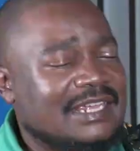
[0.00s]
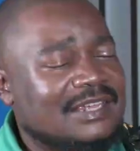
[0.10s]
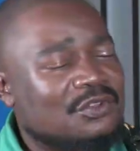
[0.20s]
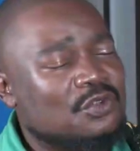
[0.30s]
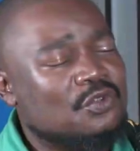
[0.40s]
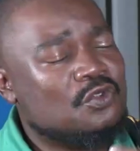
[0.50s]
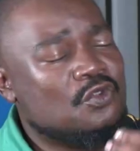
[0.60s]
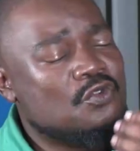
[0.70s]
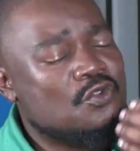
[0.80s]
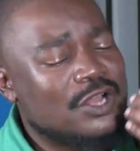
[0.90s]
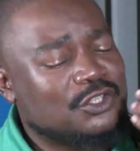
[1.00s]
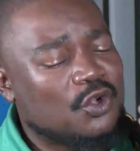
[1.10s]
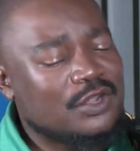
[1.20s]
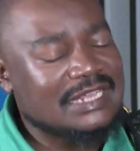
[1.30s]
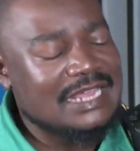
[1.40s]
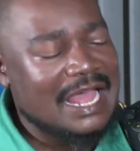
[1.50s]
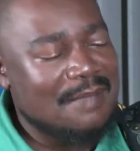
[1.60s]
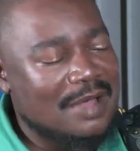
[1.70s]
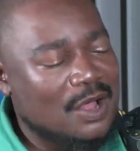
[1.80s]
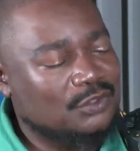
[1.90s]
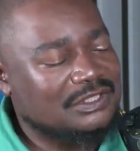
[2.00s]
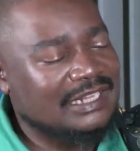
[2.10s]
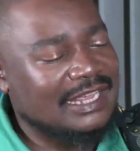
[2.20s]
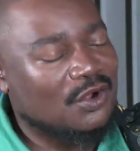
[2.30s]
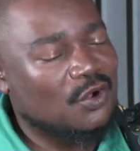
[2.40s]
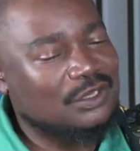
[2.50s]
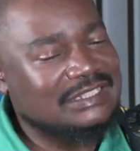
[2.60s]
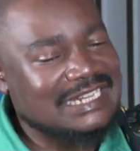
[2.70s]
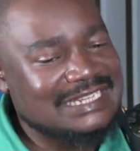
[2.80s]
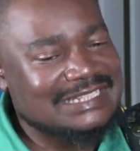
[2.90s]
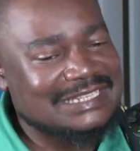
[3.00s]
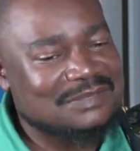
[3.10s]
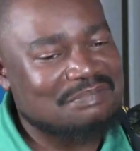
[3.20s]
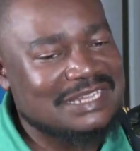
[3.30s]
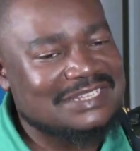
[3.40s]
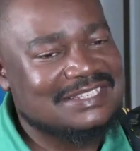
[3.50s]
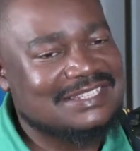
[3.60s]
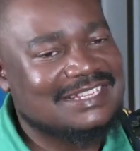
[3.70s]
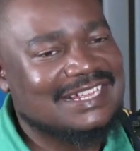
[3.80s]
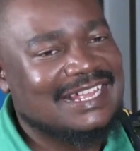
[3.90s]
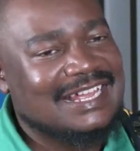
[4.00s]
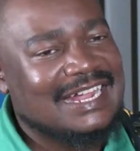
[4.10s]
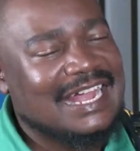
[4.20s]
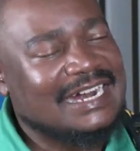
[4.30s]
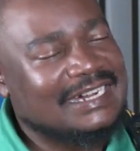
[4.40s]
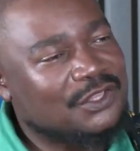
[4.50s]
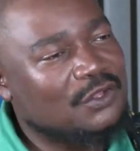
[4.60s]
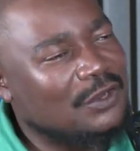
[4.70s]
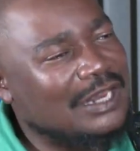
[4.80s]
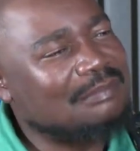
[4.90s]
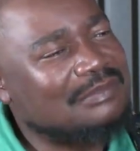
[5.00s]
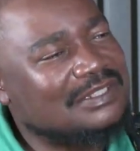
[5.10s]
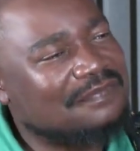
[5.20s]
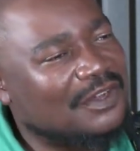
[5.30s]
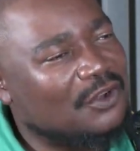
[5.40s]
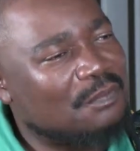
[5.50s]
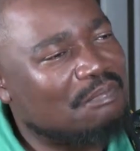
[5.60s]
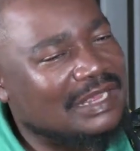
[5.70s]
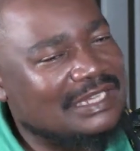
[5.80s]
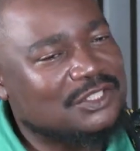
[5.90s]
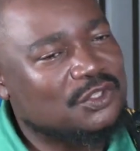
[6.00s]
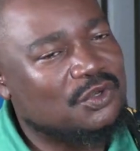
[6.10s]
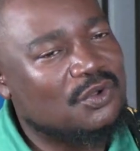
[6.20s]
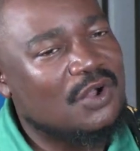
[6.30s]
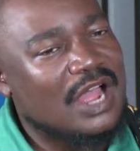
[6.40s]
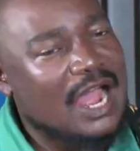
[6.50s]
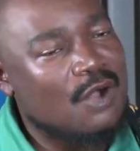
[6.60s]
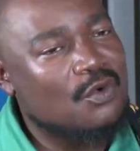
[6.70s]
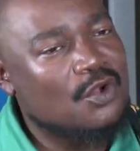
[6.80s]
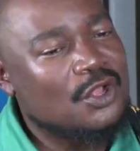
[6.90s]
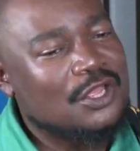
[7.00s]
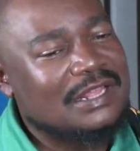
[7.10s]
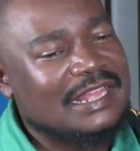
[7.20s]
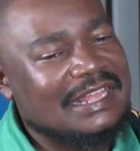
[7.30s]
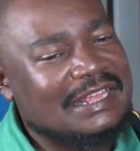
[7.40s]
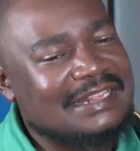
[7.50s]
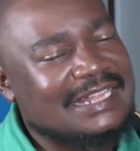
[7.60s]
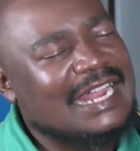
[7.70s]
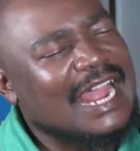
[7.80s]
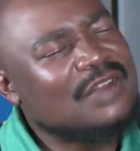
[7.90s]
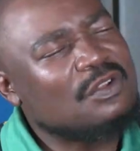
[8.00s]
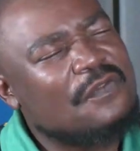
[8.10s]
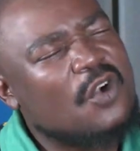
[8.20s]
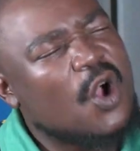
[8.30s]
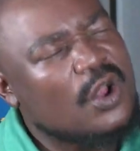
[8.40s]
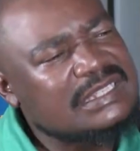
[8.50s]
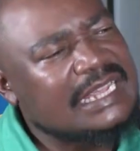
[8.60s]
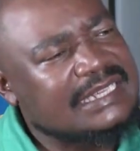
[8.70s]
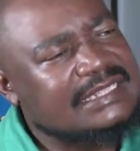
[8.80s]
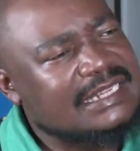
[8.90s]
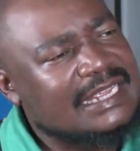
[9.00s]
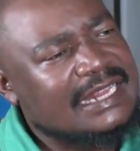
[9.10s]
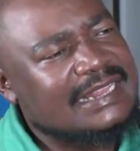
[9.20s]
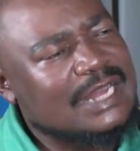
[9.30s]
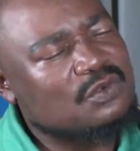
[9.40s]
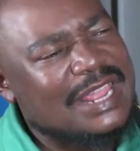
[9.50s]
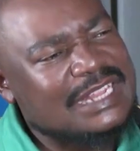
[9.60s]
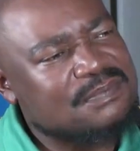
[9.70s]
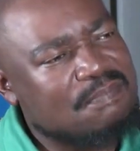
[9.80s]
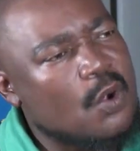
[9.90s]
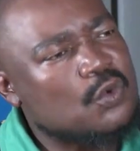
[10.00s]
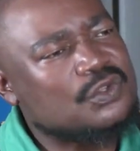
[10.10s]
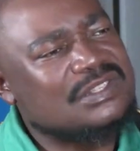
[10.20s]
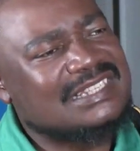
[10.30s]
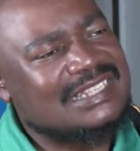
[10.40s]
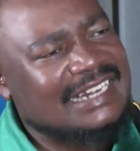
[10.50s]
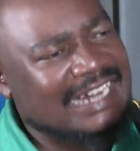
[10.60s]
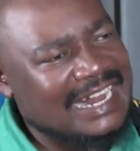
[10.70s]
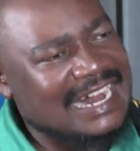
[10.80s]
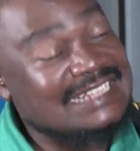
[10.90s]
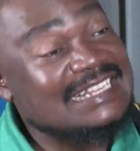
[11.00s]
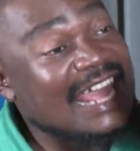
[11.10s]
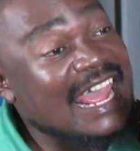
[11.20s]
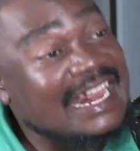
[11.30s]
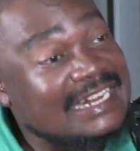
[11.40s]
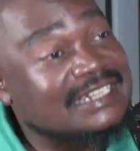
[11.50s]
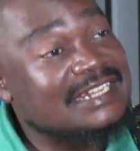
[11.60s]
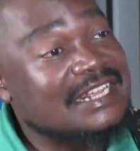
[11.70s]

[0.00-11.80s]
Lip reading: you are talking about a contested space, curriculum development, you know, how the kind of content that we expose learners and